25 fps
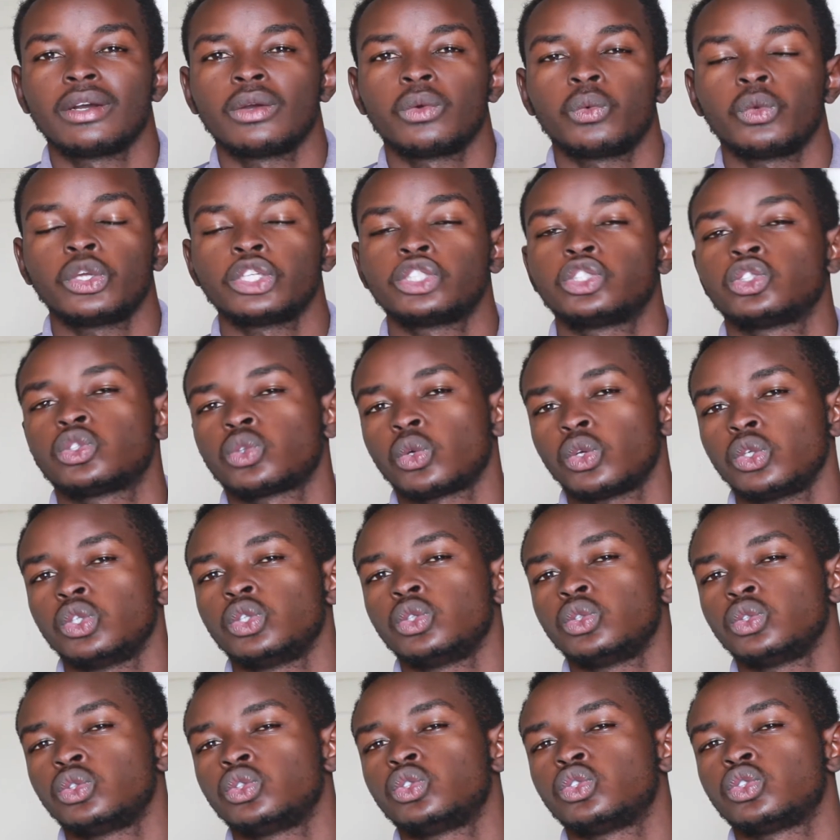we're so
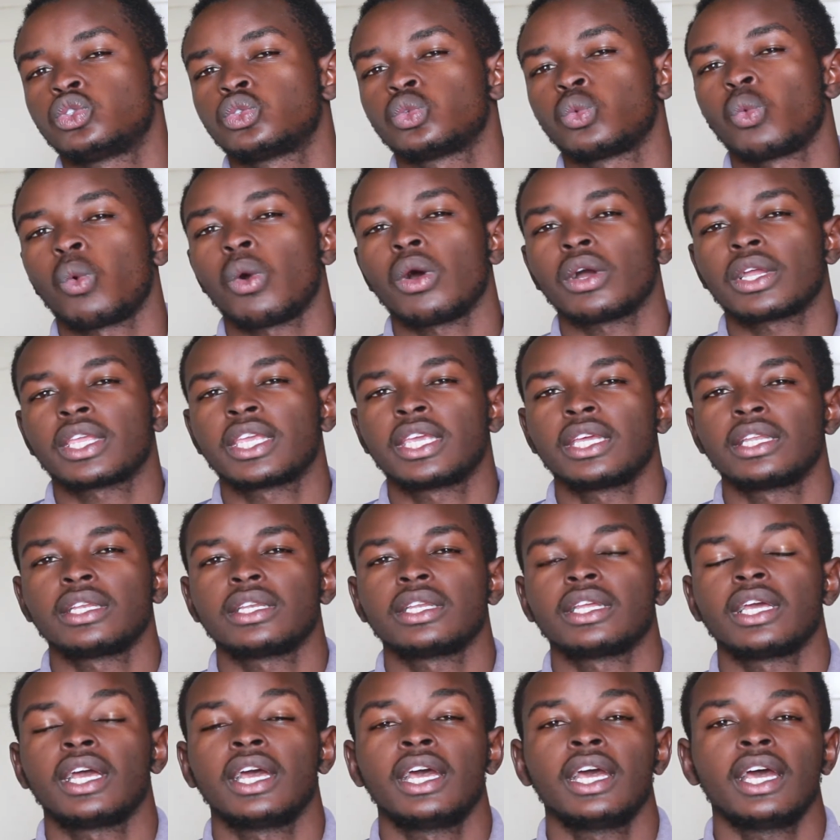used to
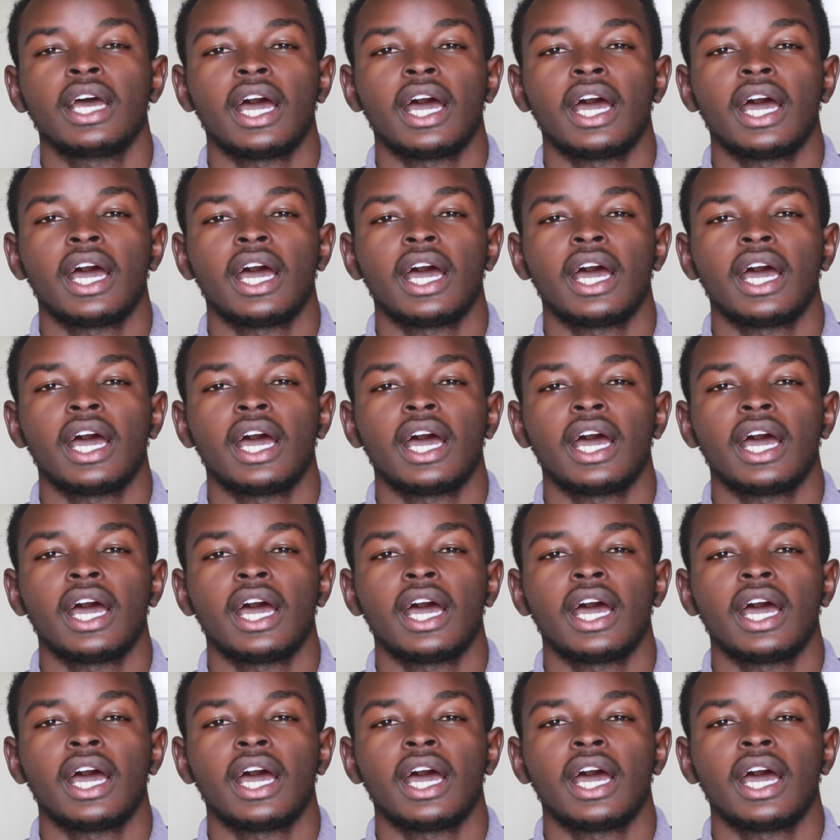walking